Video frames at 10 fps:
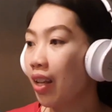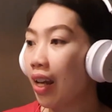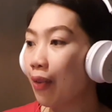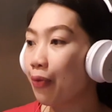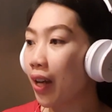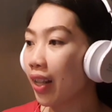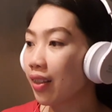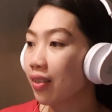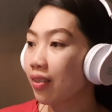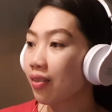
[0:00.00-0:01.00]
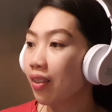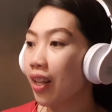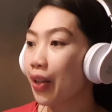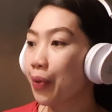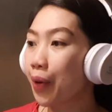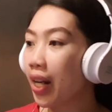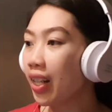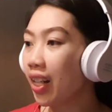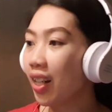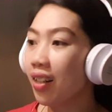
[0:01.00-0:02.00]
effect, like
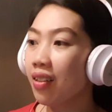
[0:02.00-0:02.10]
raining,